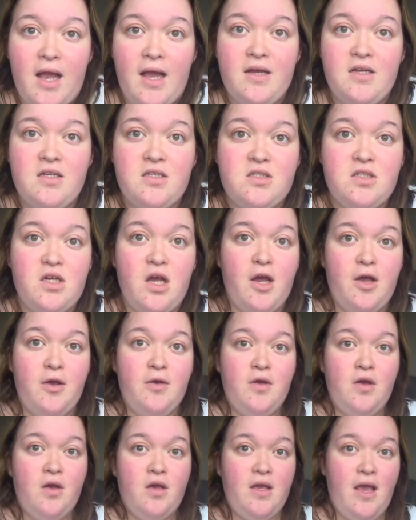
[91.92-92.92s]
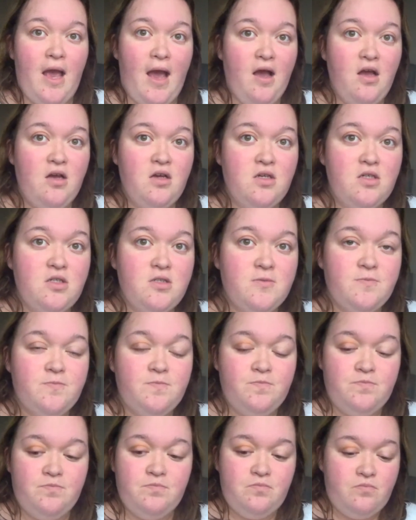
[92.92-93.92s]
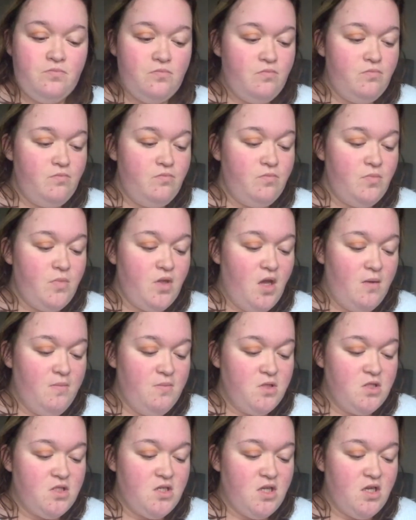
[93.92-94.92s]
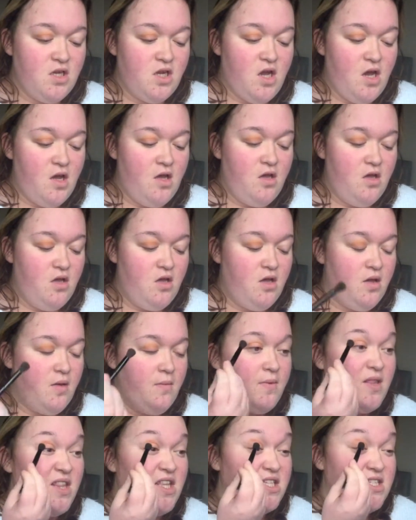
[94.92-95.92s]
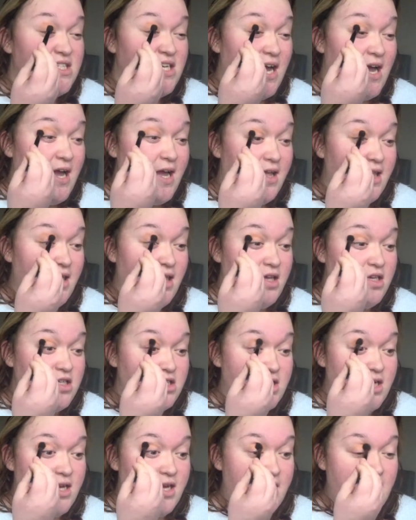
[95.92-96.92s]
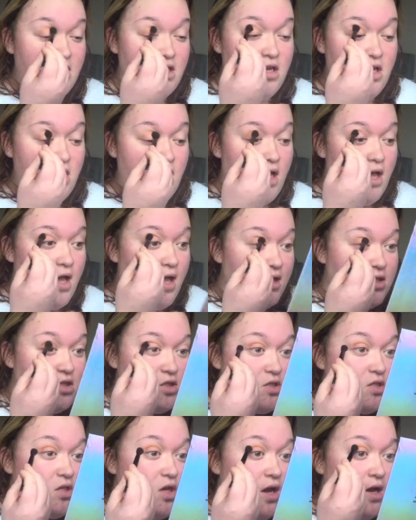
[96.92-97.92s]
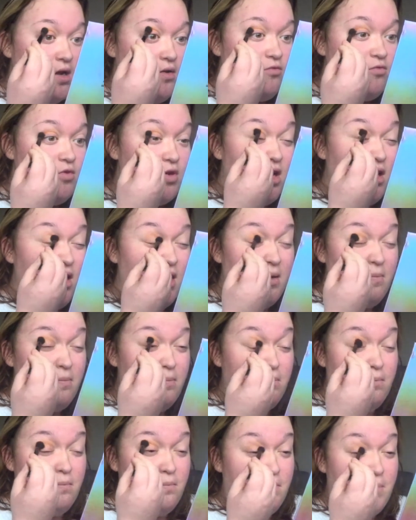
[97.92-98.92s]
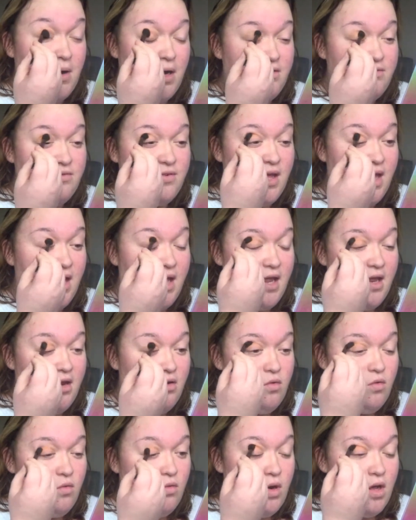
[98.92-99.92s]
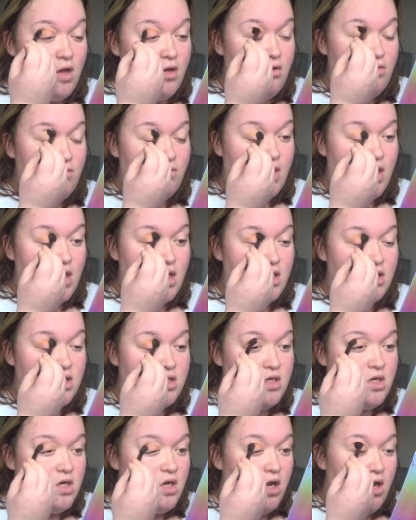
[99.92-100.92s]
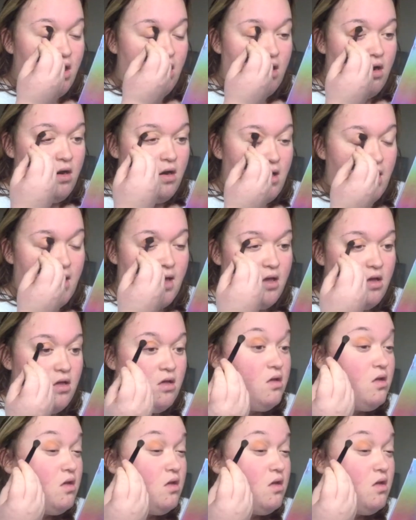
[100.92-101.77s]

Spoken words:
Okay, so yeah, I'm just gonna go in with the Tangy shade and just kind of really, like, buff it in all over. Like,